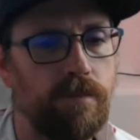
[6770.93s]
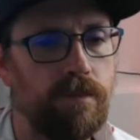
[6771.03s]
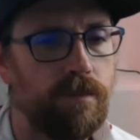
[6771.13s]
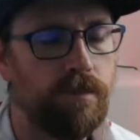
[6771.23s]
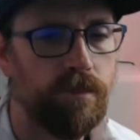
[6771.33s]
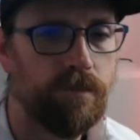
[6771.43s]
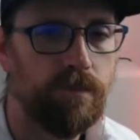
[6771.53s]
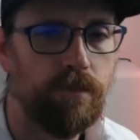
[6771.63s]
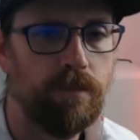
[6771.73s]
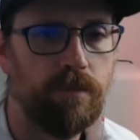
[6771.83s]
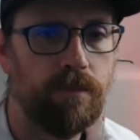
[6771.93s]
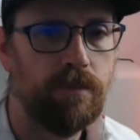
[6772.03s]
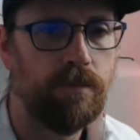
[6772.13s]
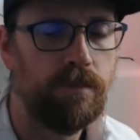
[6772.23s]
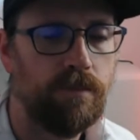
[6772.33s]
I wouldn't
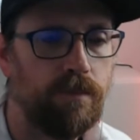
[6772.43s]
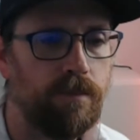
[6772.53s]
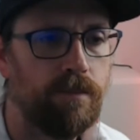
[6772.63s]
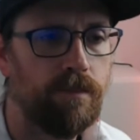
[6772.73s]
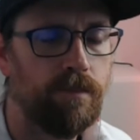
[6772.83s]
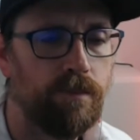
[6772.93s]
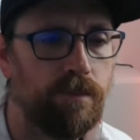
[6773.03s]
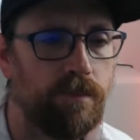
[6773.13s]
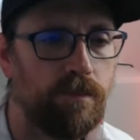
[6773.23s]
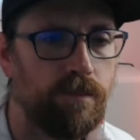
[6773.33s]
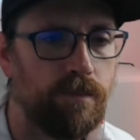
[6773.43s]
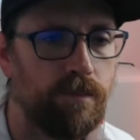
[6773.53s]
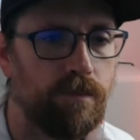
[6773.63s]
mind a goal difference. So we're up